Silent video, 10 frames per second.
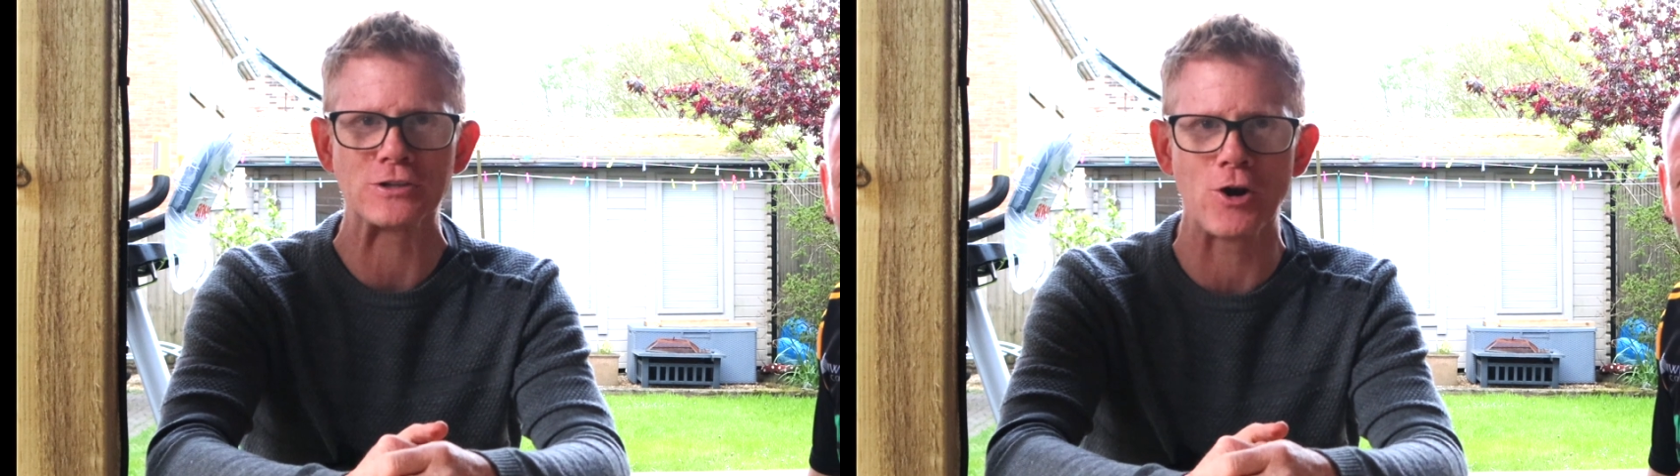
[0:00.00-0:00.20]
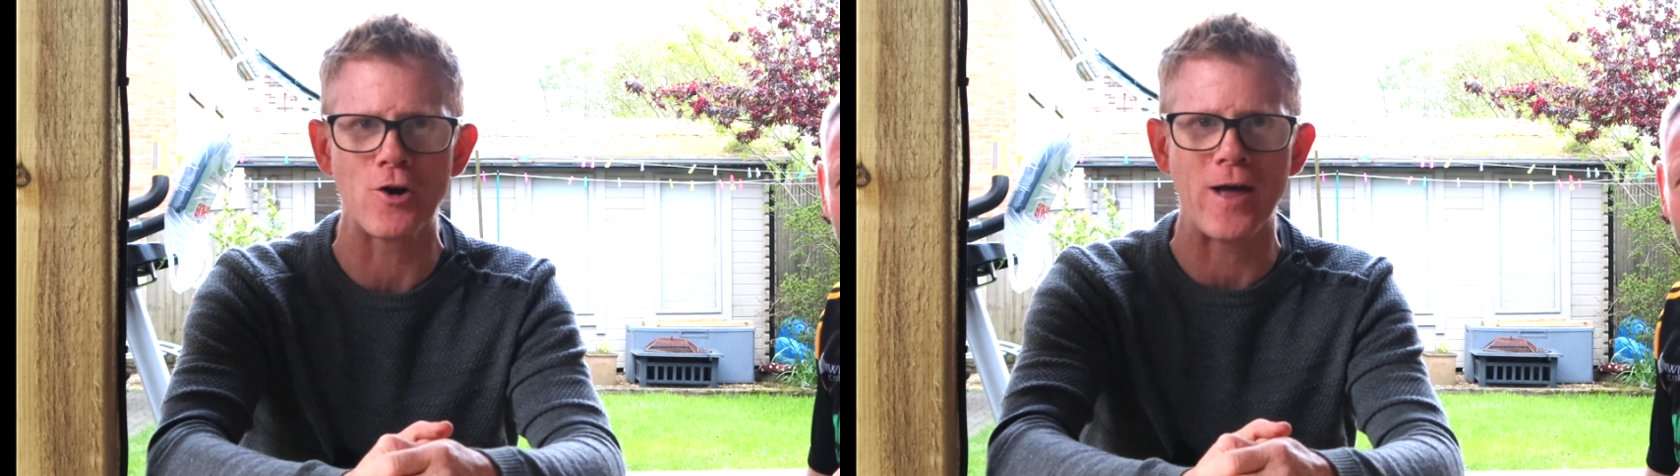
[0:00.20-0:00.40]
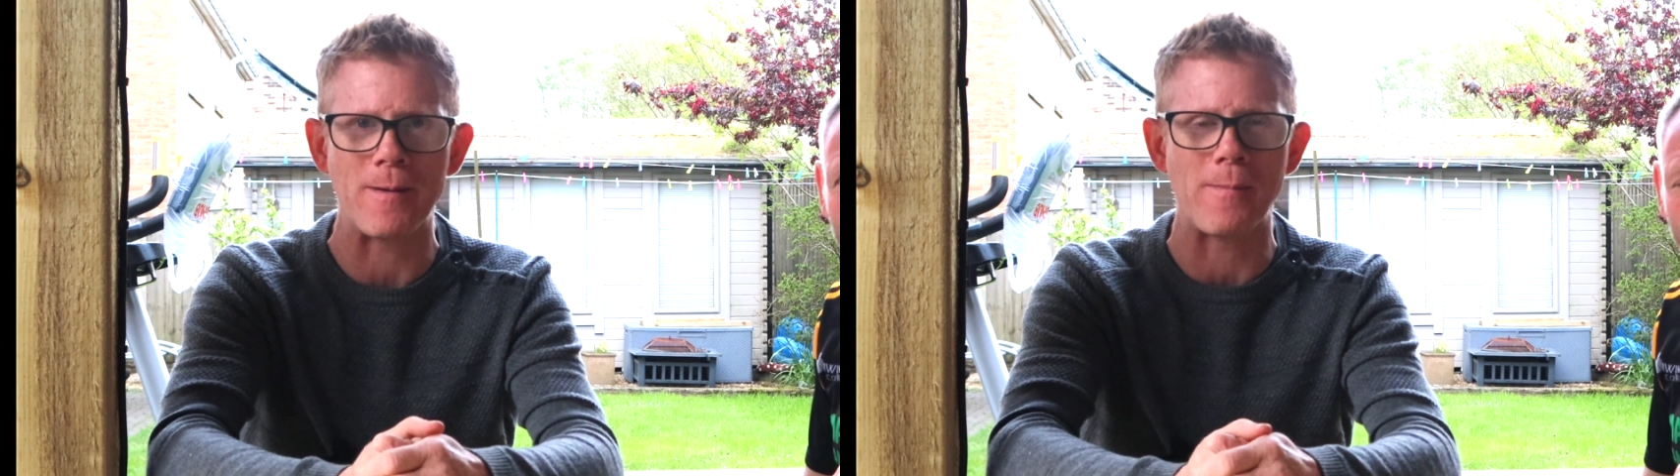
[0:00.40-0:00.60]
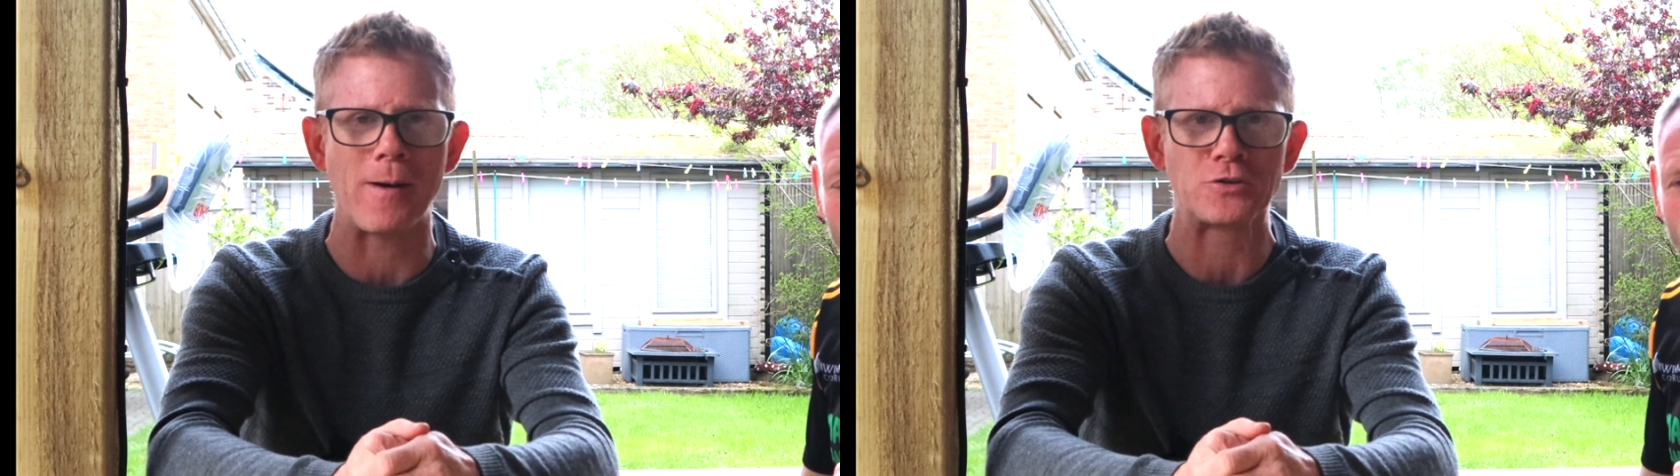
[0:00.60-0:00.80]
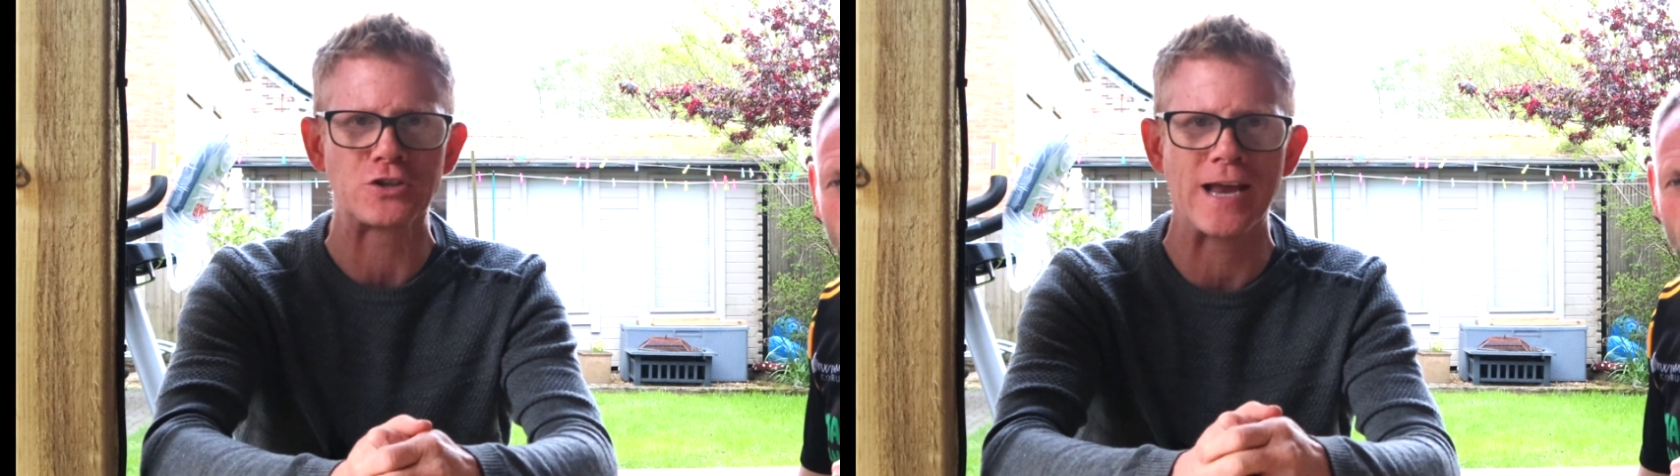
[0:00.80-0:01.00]
story that I'm
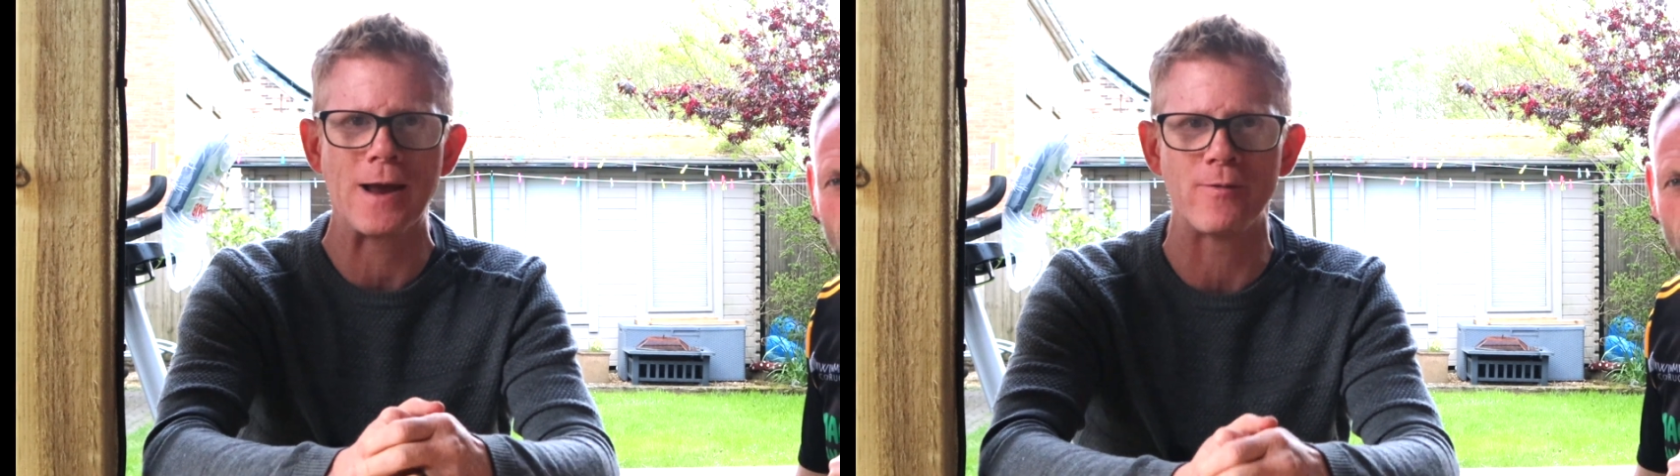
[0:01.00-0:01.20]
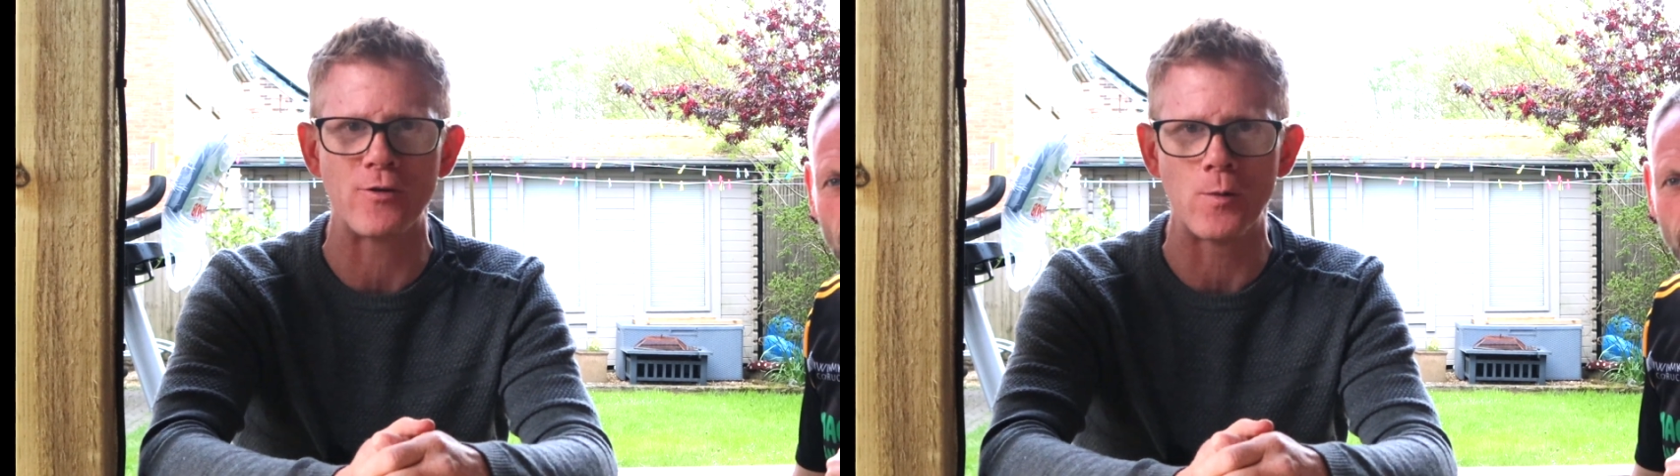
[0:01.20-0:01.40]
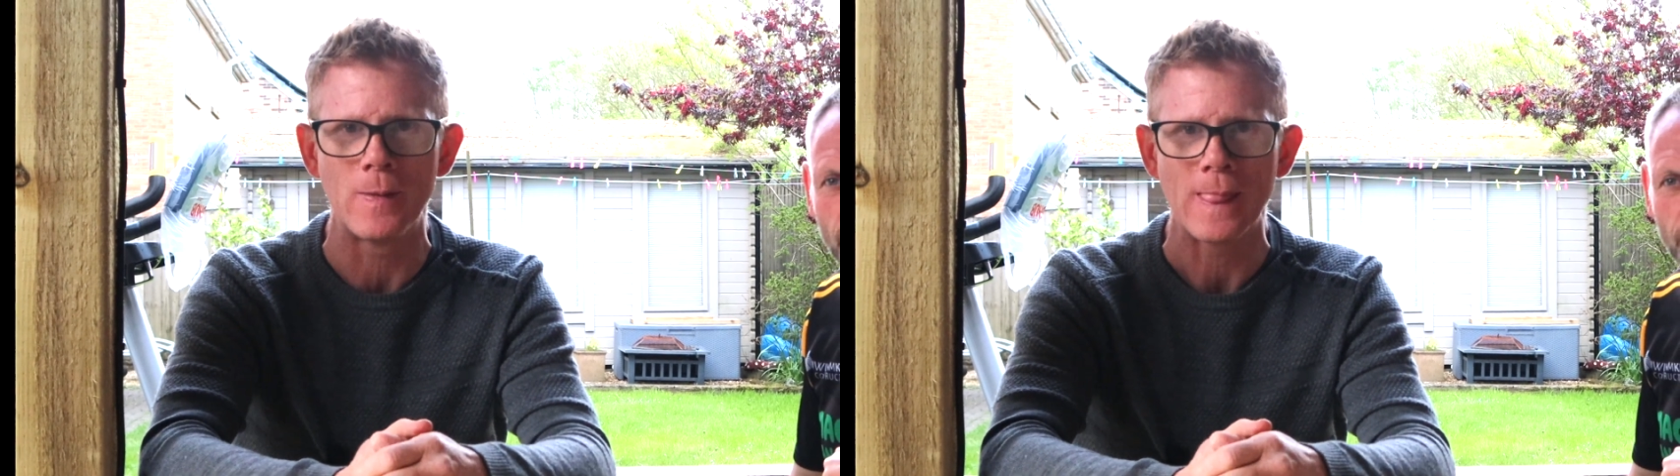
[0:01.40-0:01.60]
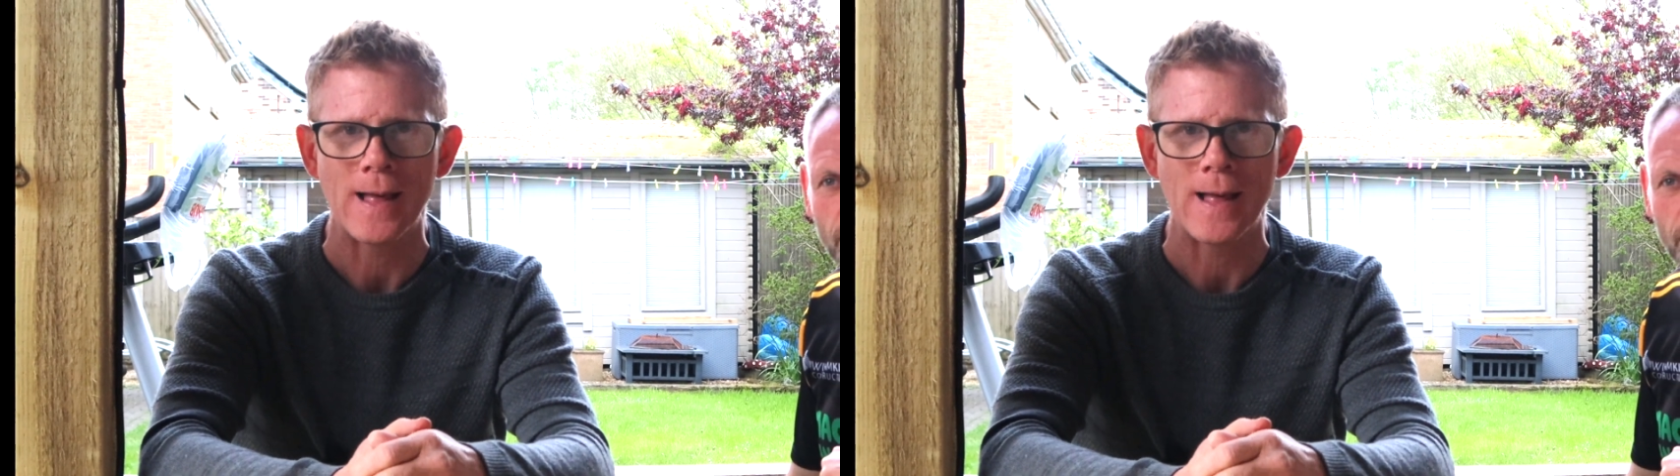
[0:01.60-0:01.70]
about to share with you.